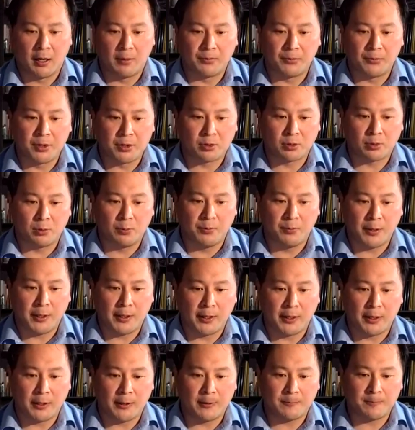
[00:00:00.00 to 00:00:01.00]
This would
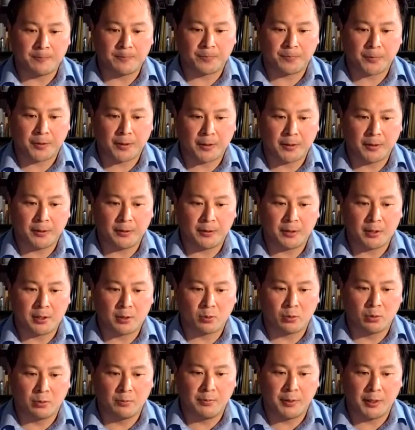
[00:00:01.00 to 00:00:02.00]

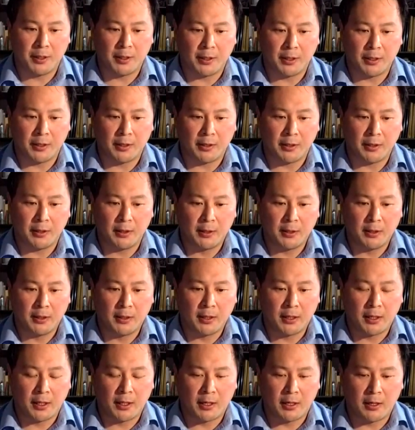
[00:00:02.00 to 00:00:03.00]
be
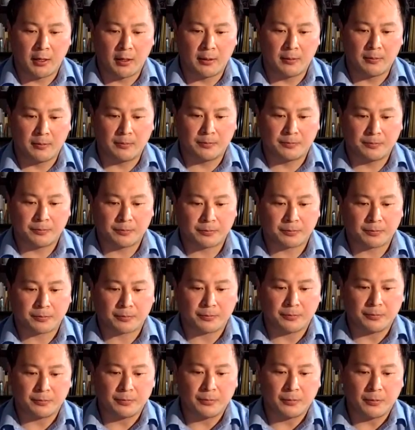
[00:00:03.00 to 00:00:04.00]
um,
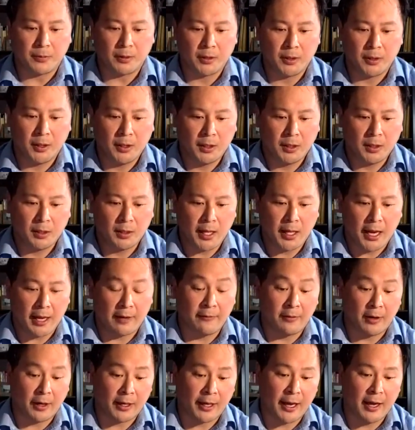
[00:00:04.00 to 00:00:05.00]
at
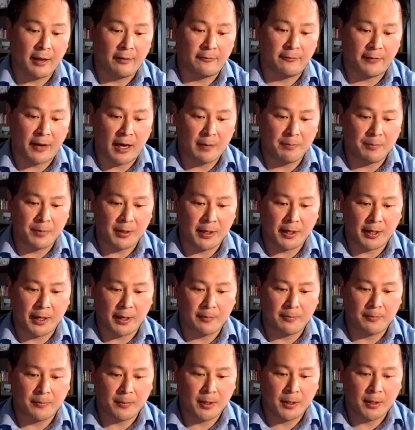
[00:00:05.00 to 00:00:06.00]
again 5
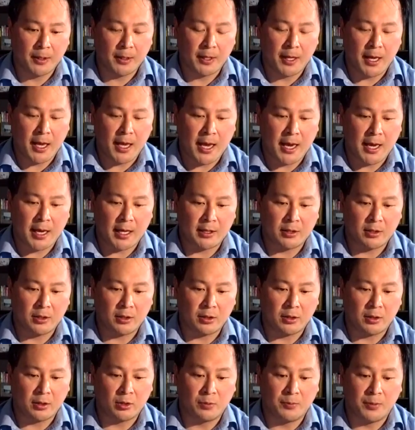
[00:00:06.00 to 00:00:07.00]
p.m. and
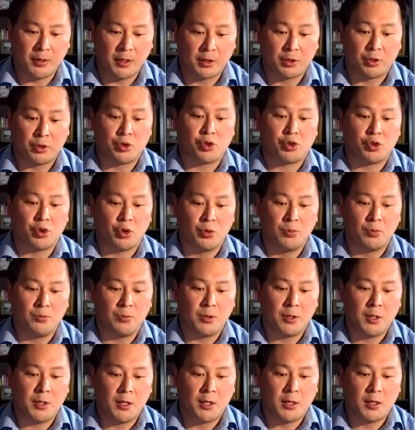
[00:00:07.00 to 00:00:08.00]
it will be on Zoom
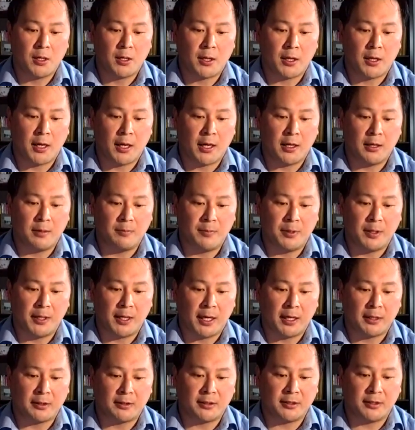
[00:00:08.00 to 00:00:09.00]
at
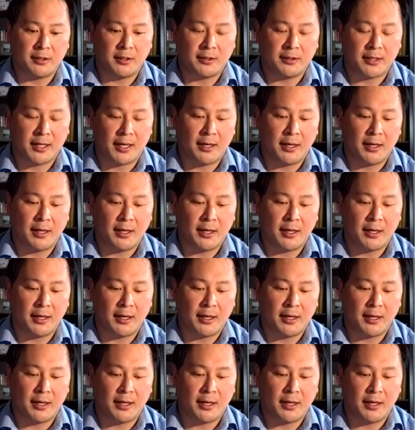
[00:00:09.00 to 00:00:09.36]
bit.ly/APA